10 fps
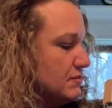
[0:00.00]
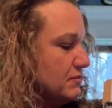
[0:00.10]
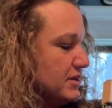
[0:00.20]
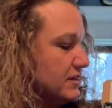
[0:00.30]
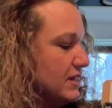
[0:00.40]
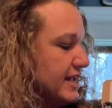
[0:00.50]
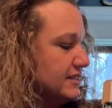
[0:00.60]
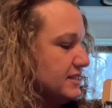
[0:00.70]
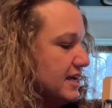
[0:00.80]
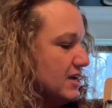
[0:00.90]
big line
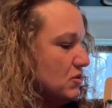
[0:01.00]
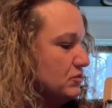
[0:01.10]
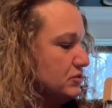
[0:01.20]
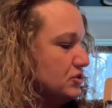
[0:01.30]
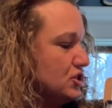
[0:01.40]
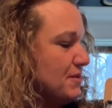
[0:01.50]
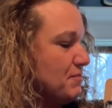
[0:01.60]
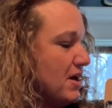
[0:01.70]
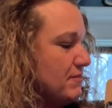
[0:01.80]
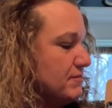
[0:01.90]
down, jump
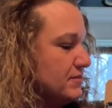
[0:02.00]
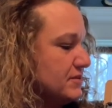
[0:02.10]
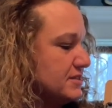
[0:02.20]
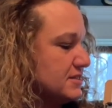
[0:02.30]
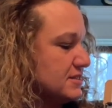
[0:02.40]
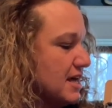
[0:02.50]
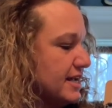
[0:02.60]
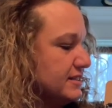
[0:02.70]
up, slide